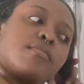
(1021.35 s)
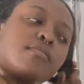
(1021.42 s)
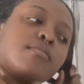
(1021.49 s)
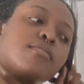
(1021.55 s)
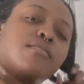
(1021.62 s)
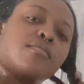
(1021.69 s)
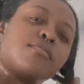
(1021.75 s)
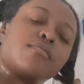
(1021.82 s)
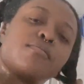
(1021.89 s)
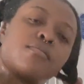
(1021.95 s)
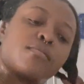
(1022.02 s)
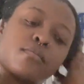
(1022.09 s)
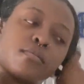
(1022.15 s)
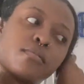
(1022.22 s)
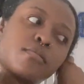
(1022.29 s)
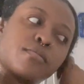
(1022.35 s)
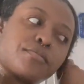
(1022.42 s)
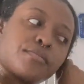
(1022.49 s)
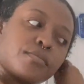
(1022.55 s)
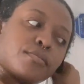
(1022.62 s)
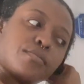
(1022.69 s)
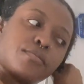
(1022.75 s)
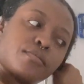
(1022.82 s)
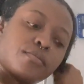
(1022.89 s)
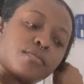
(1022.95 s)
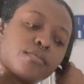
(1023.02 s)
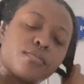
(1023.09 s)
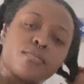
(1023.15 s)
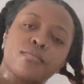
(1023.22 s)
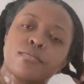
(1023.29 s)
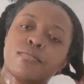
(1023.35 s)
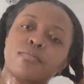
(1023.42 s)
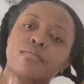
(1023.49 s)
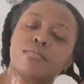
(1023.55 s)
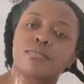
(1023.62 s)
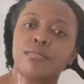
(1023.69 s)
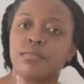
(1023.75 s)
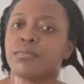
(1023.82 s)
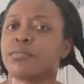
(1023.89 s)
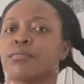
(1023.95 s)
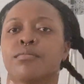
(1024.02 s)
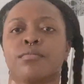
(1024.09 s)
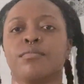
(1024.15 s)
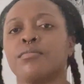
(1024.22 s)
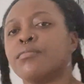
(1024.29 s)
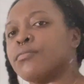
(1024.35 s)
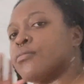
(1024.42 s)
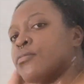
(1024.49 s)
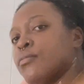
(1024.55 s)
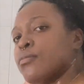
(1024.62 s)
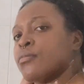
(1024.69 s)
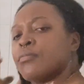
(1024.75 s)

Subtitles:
Making sure to rinse my scalp as well,